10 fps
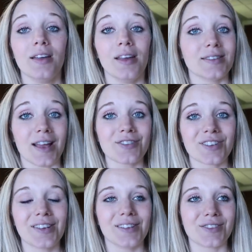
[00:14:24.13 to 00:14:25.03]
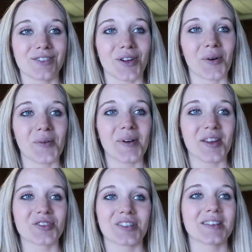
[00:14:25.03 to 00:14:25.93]
it's actually so
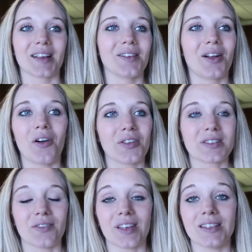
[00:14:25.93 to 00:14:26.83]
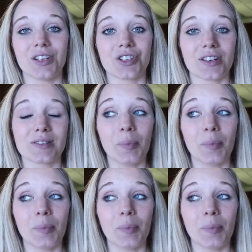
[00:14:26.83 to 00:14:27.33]
interesting, like all the stuff they teach us.